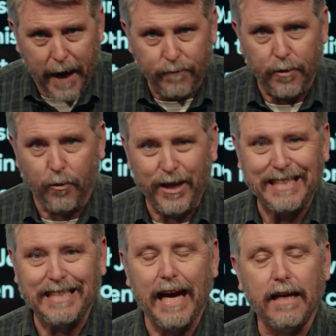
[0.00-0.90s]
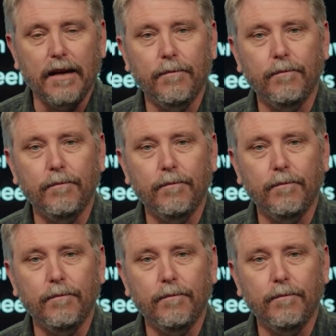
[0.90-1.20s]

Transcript: have to reset.